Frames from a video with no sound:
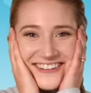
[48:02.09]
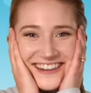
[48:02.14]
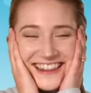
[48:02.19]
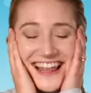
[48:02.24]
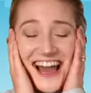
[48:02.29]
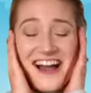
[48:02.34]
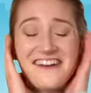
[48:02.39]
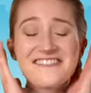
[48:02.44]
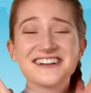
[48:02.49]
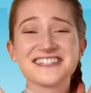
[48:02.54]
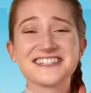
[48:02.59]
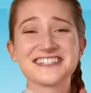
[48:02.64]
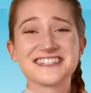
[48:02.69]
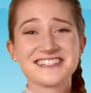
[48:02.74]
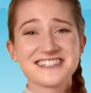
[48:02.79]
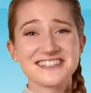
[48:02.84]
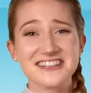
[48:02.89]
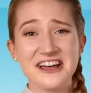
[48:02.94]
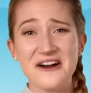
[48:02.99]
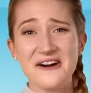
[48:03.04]
that was
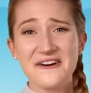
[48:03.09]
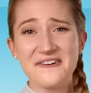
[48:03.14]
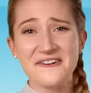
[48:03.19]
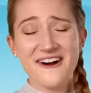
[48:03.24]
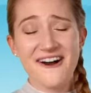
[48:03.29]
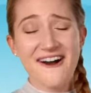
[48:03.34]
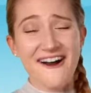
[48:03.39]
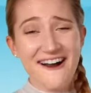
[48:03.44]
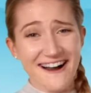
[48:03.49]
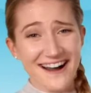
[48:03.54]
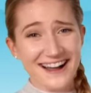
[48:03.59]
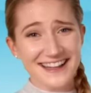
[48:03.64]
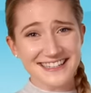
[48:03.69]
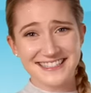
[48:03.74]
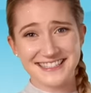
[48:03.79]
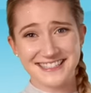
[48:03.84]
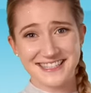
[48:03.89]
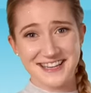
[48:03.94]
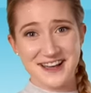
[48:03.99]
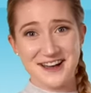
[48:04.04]
so
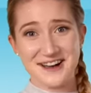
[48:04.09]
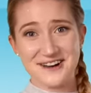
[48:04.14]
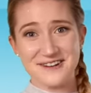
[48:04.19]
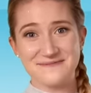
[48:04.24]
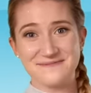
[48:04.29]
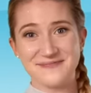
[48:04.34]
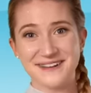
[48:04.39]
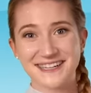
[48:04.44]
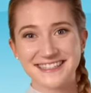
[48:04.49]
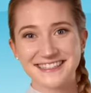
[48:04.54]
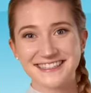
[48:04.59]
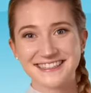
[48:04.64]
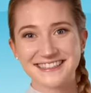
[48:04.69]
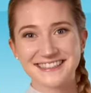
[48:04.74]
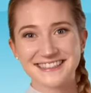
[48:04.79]
awesome!